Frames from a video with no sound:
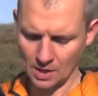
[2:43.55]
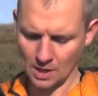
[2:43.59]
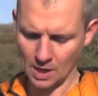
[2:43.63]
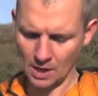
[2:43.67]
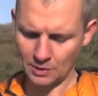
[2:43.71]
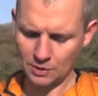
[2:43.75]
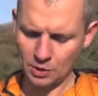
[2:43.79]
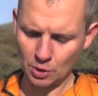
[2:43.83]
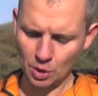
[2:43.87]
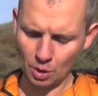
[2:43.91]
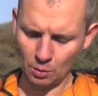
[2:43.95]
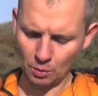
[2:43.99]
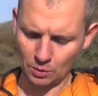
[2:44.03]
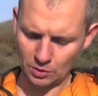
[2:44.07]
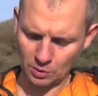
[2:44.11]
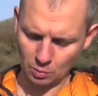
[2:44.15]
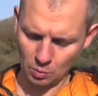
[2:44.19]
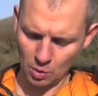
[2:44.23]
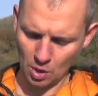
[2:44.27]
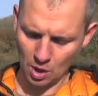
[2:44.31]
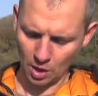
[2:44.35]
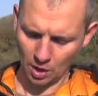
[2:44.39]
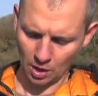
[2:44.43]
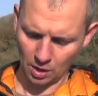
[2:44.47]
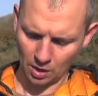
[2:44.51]
I do not
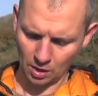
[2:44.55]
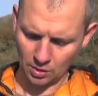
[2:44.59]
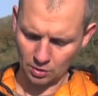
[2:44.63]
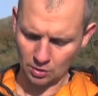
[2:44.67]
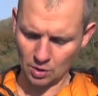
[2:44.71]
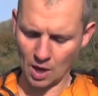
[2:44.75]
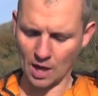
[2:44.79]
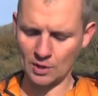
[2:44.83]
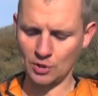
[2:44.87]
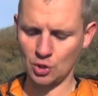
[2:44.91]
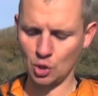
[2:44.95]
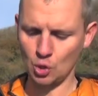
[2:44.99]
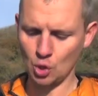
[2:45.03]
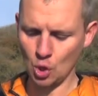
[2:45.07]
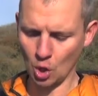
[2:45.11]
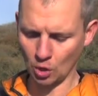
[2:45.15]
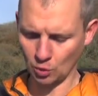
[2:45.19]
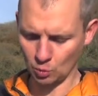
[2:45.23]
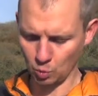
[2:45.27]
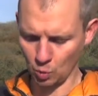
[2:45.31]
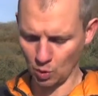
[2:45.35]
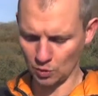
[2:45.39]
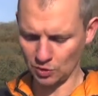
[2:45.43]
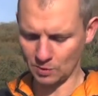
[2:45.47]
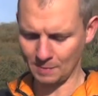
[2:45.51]

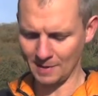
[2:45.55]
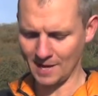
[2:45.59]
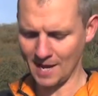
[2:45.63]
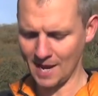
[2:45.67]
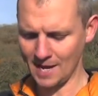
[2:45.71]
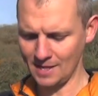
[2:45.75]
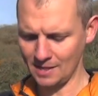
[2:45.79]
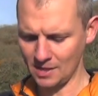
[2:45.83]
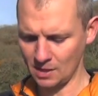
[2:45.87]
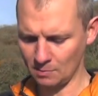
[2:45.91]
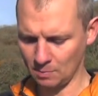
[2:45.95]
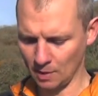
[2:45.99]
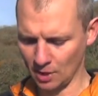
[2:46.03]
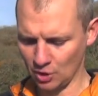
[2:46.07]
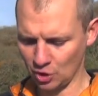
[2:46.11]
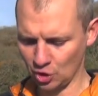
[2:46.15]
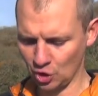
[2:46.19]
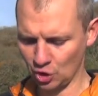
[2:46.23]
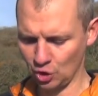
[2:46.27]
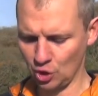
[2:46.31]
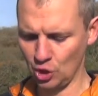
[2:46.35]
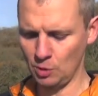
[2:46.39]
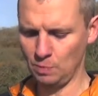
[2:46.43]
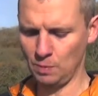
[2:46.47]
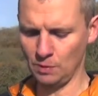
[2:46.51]
want to be hindered by
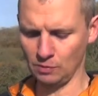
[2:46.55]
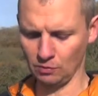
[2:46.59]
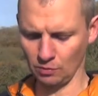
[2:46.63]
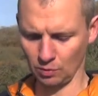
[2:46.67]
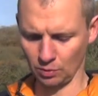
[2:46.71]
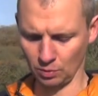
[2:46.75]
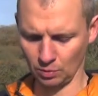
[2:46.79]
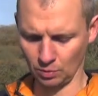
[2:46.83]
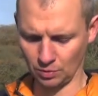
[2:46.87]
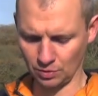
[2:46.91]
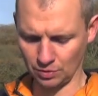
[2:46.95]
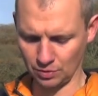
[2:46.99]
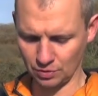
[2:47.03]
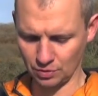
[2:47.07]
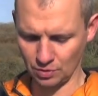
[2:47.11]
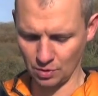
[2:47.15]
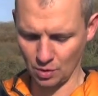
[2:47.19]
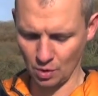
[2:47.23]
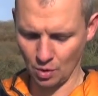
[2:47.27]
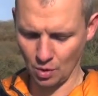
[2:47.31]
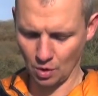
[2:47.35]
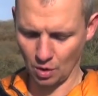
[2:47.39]
stupid rules